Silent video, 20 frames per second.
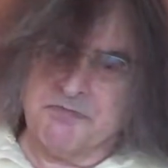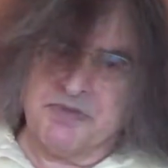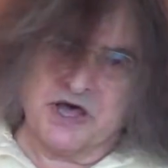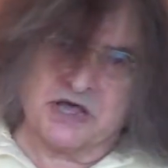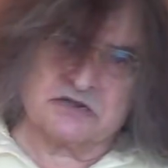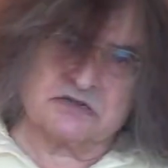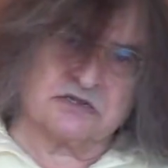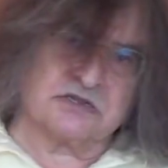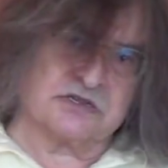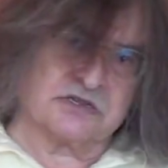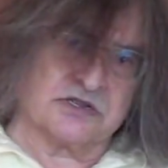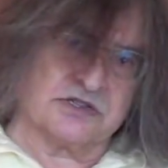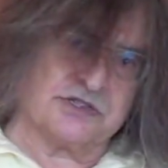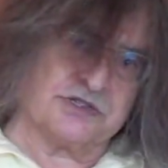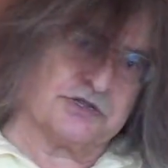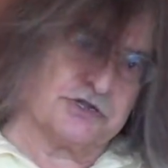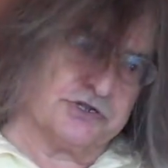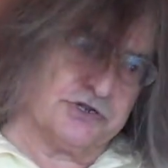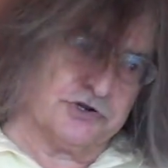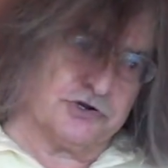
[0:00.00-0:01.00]
but
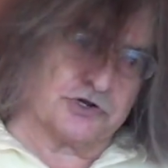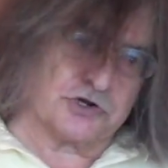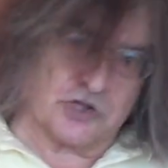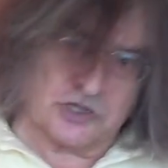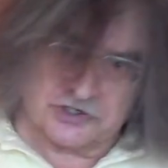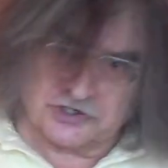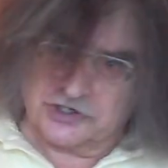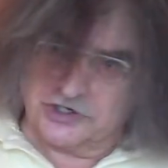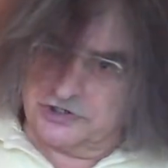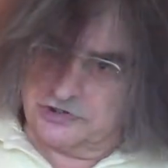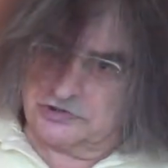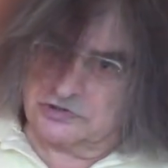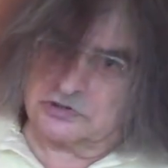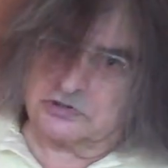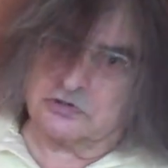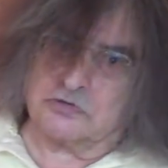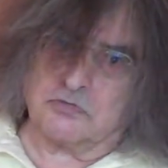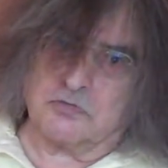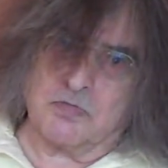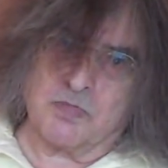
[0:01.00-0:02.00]
you could do it on
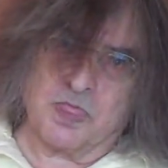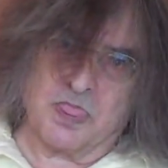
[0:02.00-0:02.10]
Google.